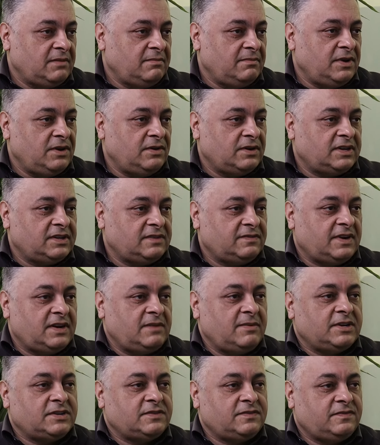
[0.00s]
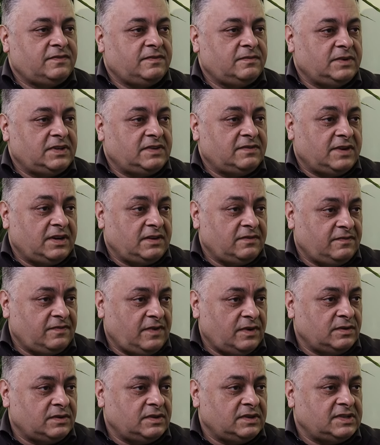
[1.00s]
MILC is very much was very
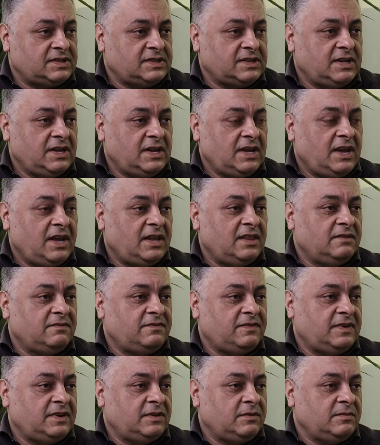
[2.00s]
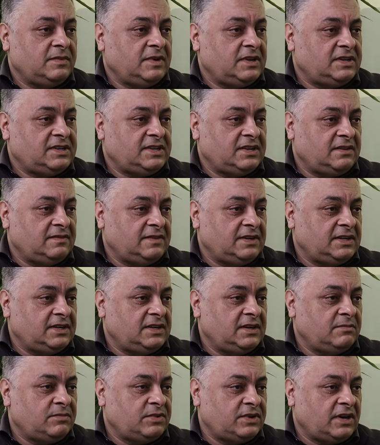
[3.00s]
focused in the film and TV
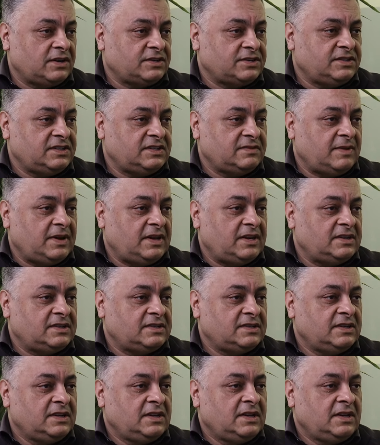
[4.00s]
production space,